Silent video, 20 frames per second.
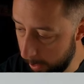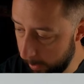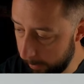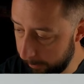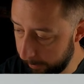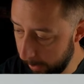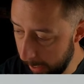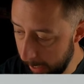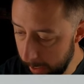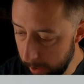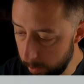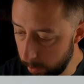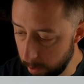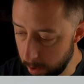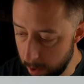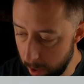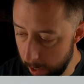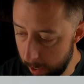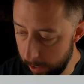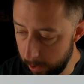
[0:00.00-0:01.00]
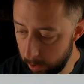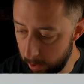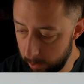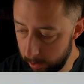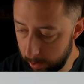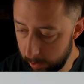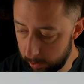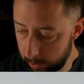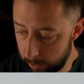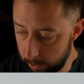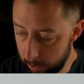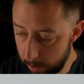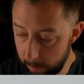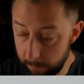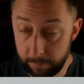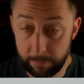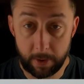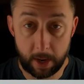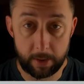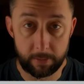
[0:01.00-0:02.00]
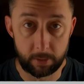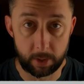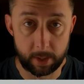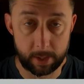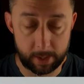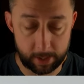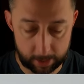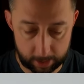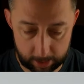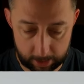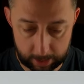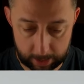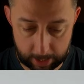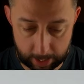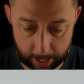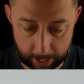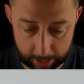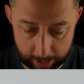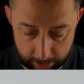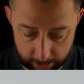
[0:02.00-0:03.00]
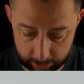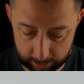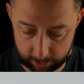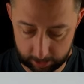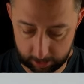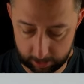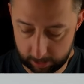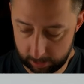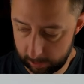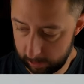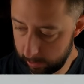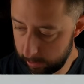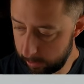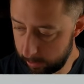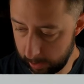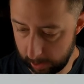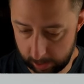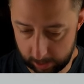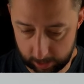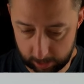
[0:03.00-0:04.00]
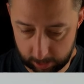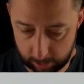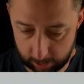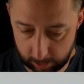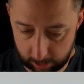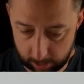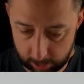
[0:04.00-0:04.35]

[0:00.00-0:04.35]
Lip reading: have 8 or 9 on this, favoring the 8 side.